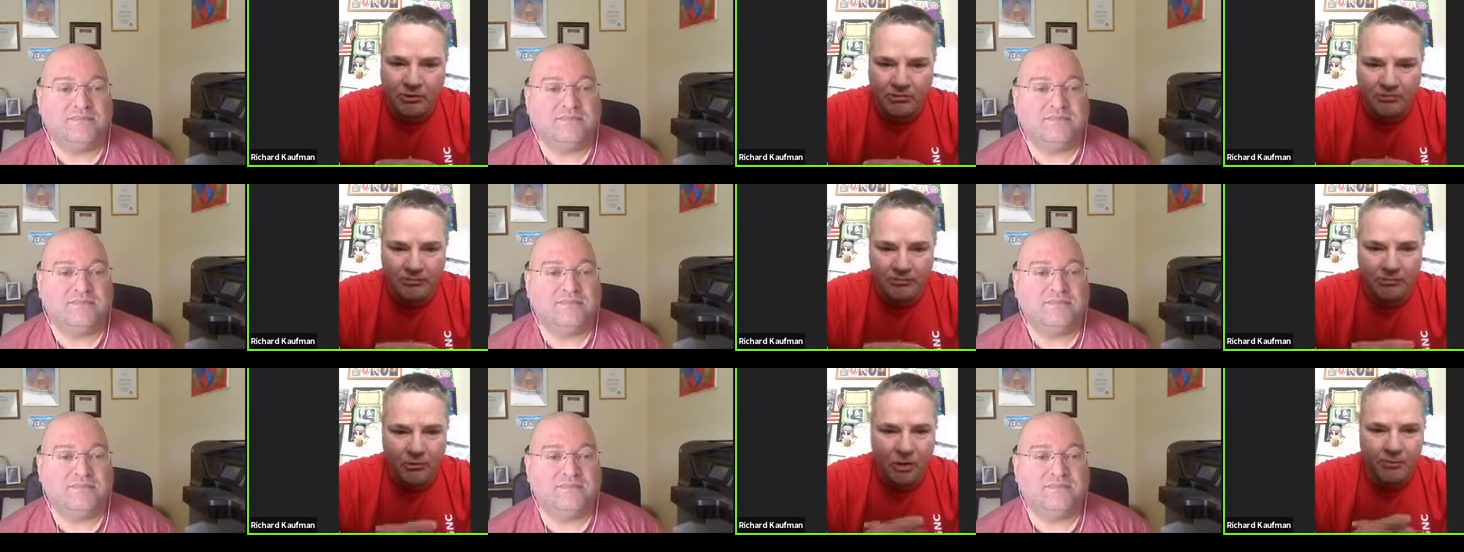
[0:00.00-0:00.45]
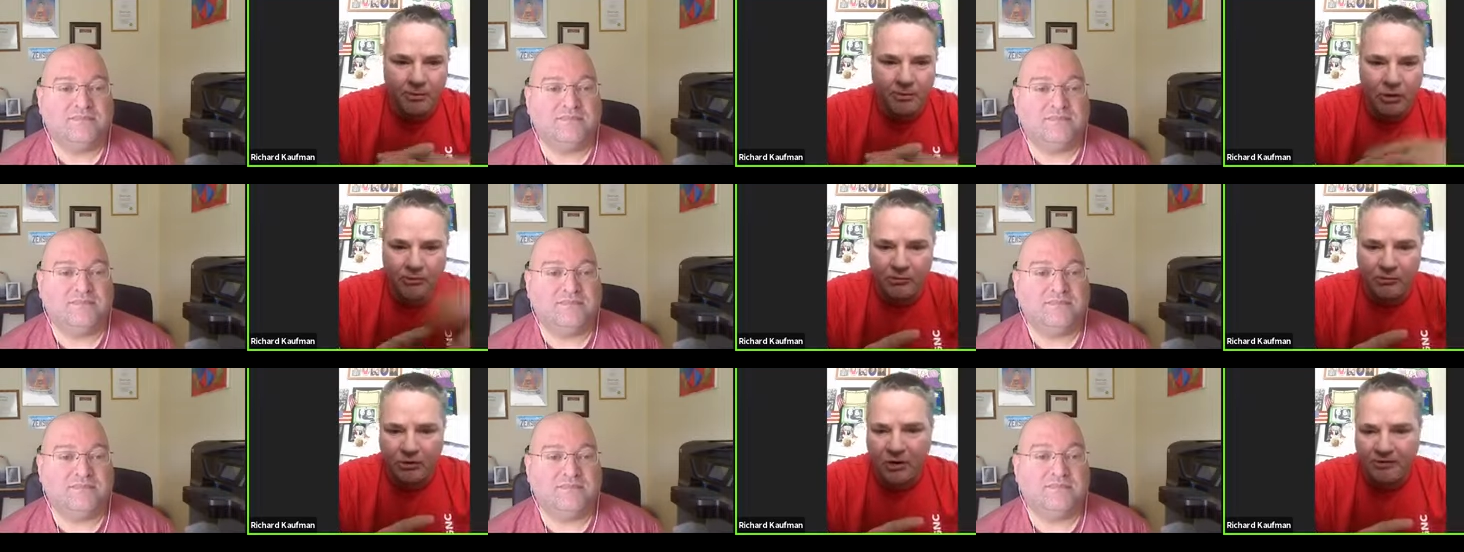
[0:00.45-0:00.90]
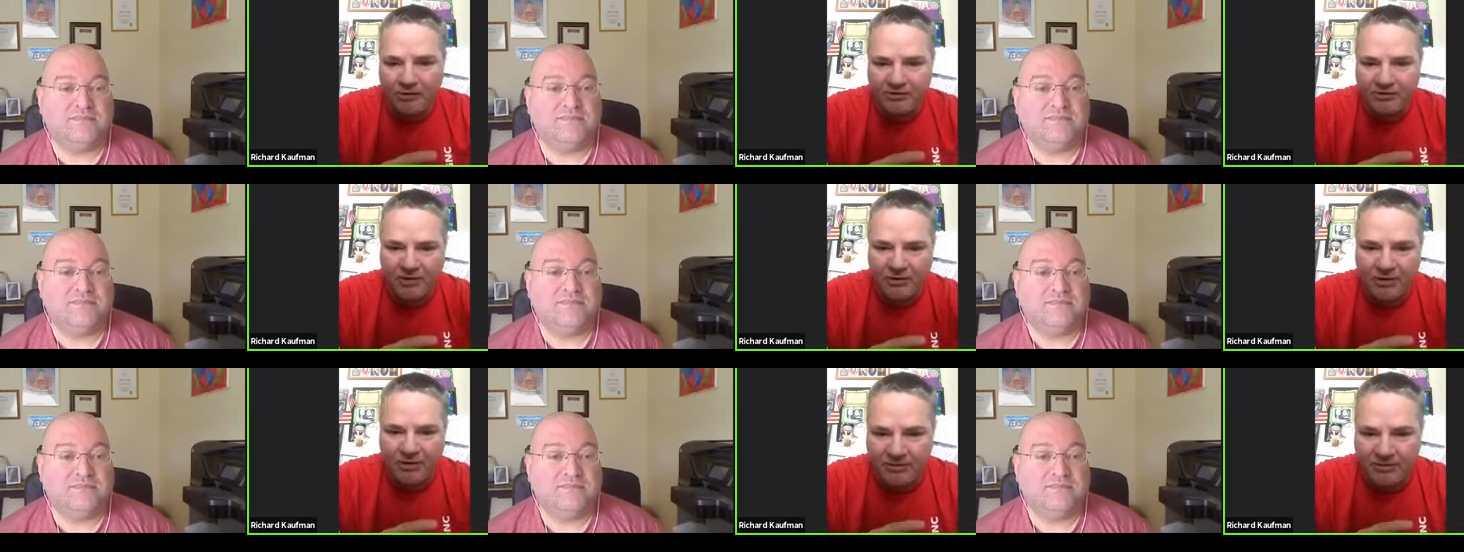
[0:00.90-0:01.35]
Speaker 1: Well, boom, you're off to the
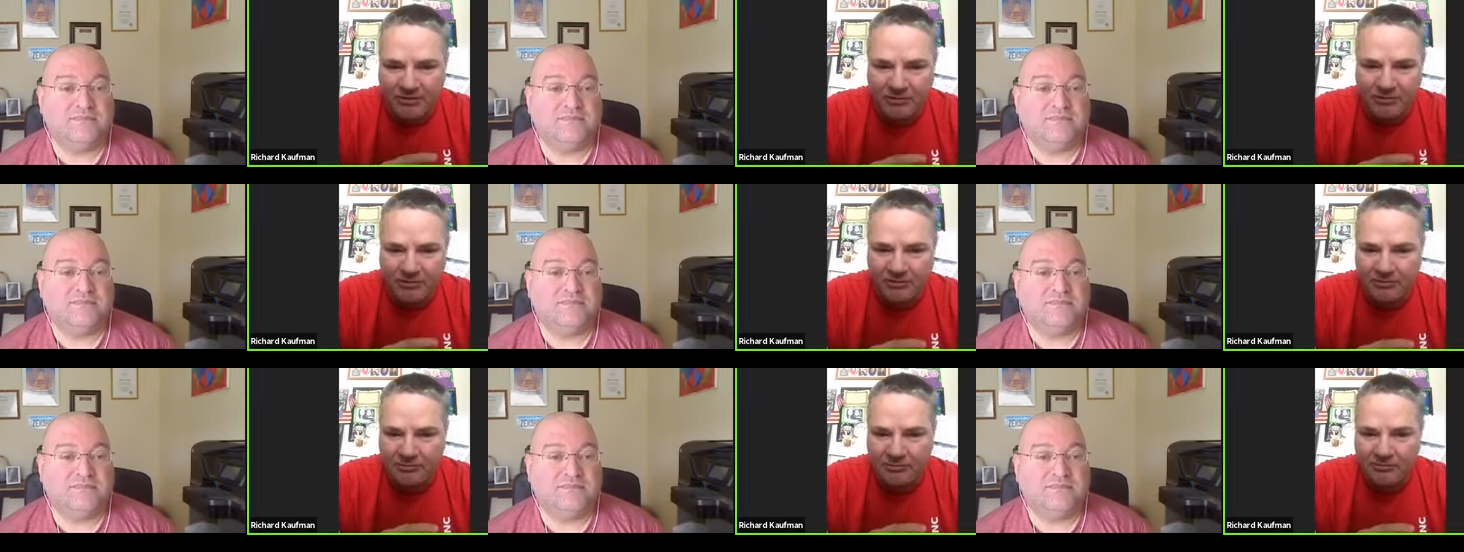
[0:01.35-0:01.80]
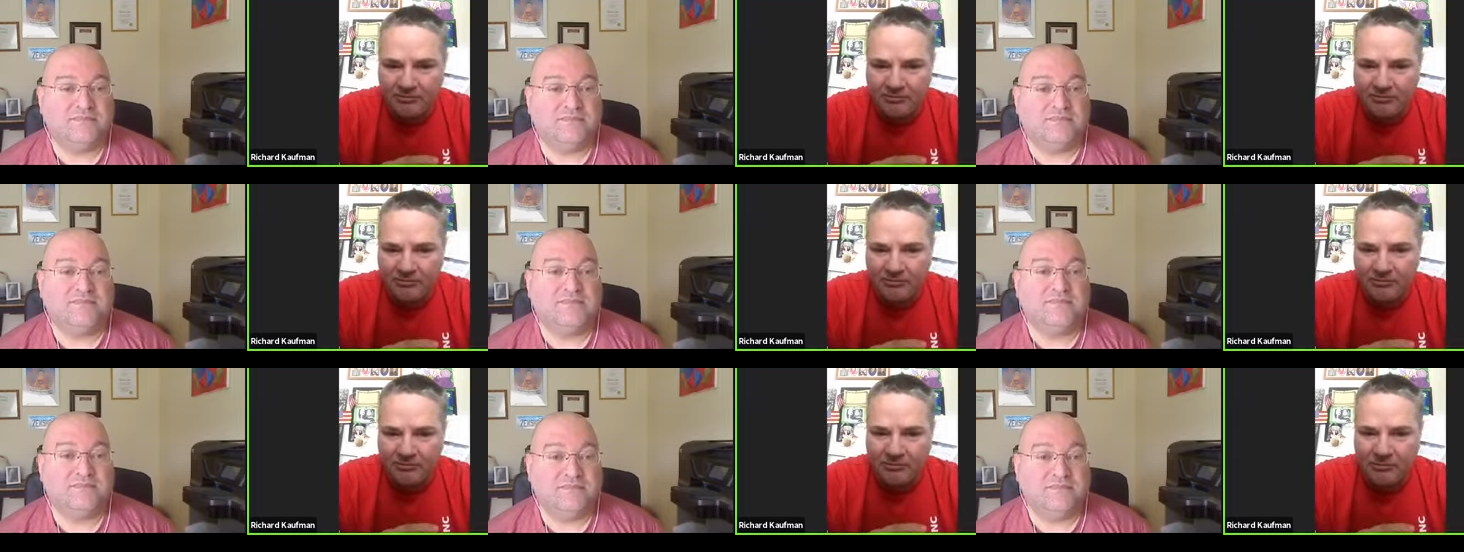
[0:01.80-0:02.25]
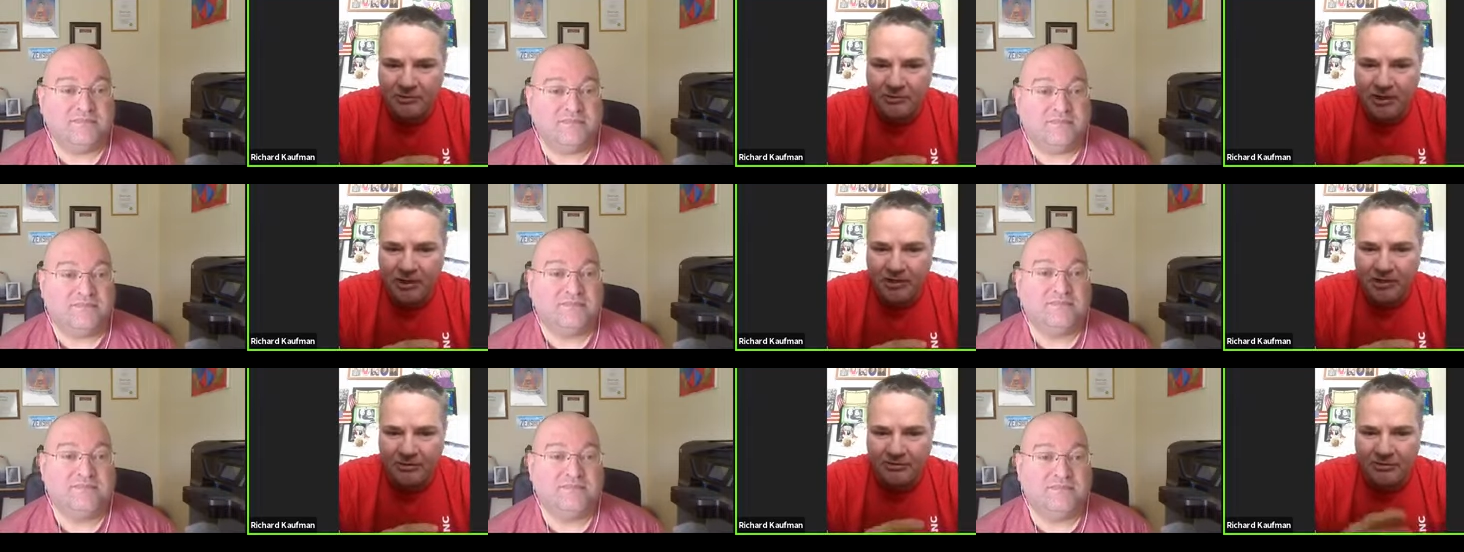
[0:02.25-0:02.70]
races.
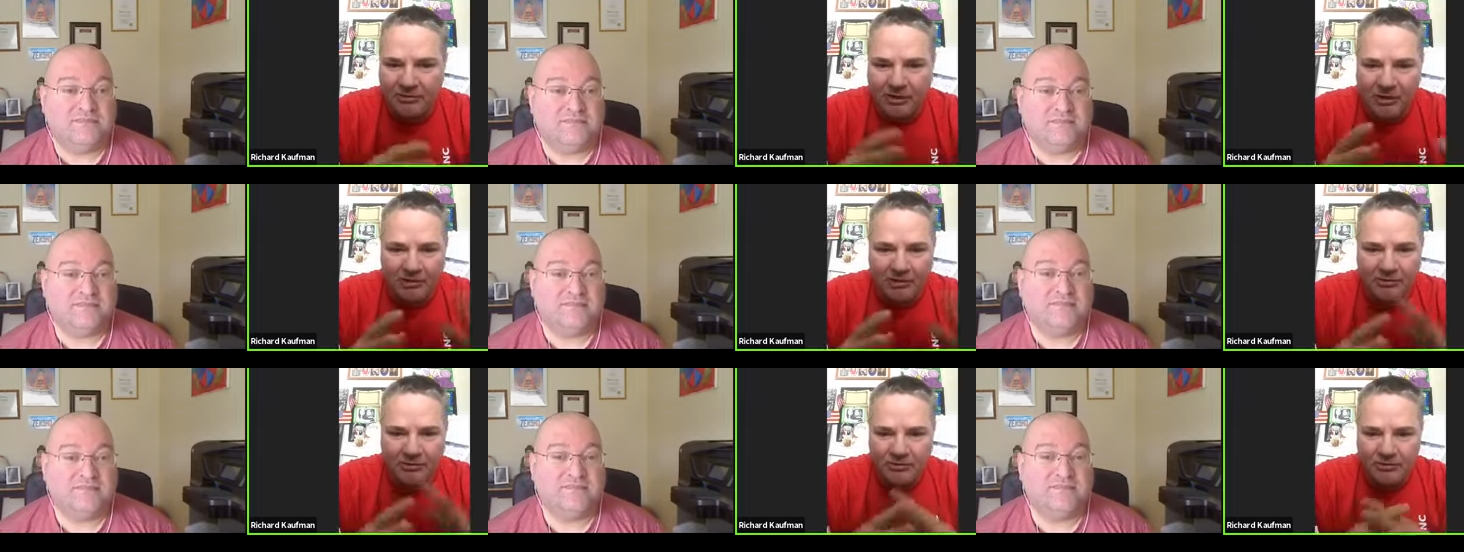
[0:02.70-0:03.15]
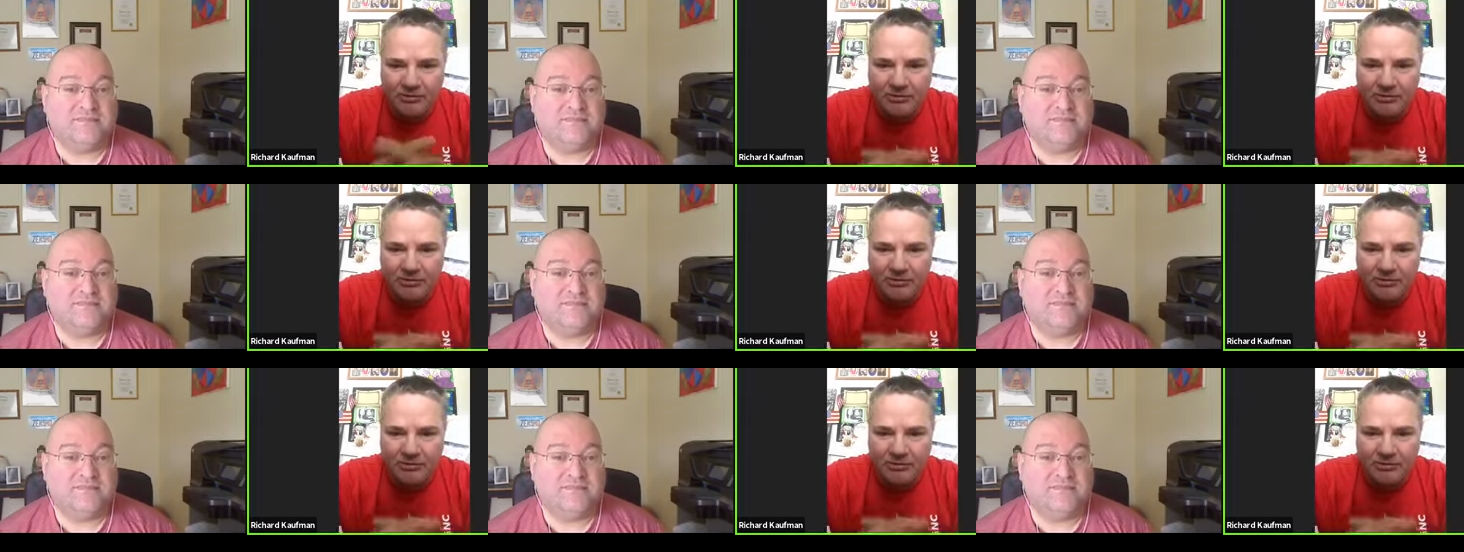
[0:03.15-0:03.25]
And, you know,